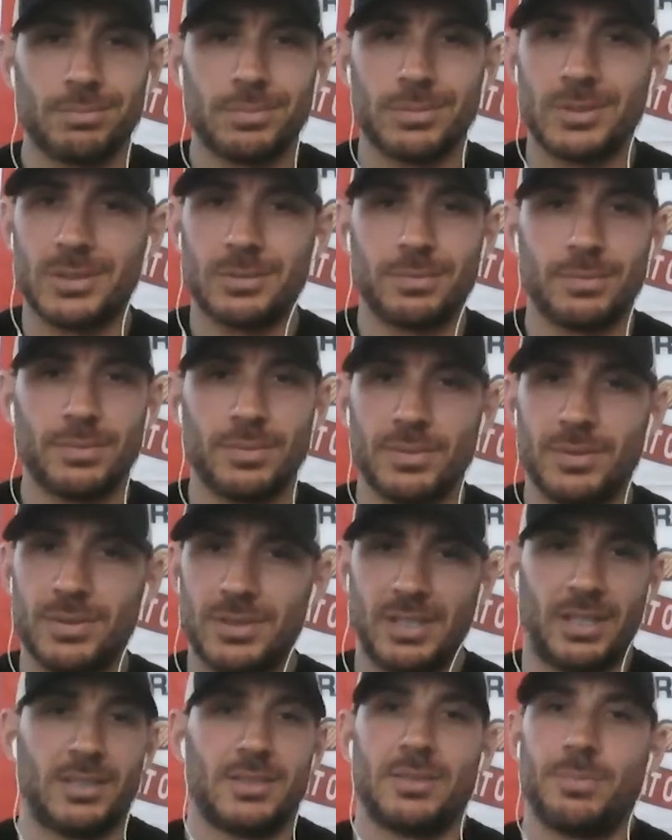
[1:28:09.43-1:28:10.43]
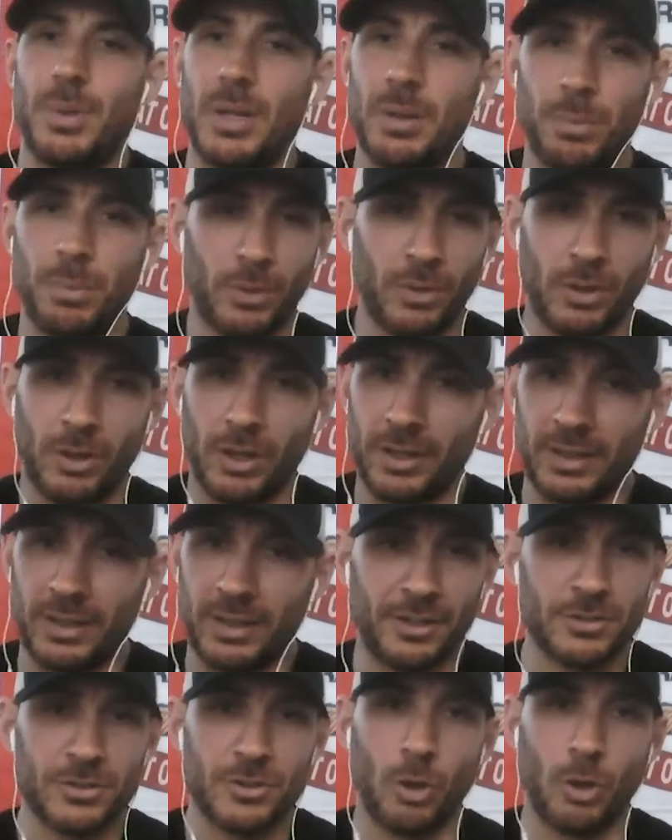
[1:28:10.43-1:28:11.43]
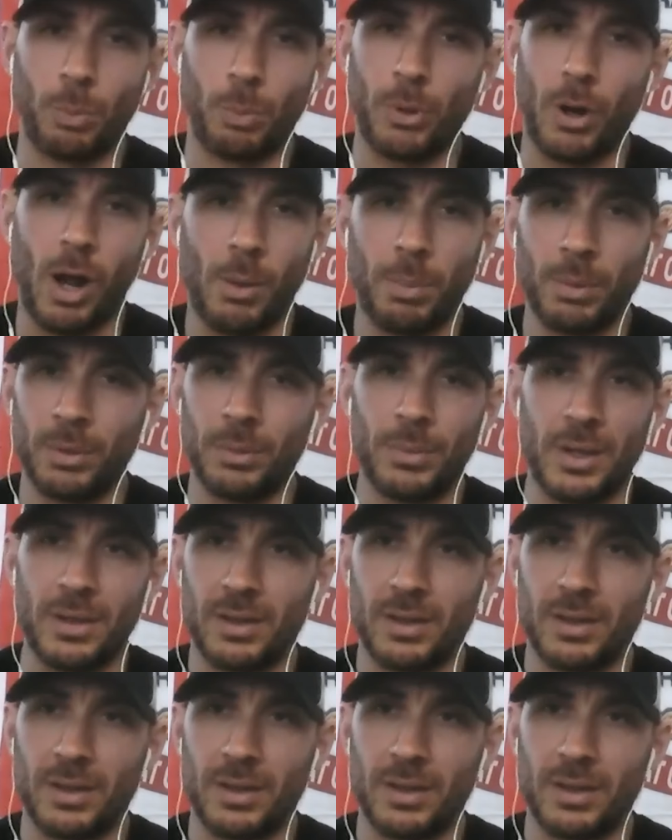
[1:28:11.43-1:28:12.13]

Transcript: 6 people on litters, no problem.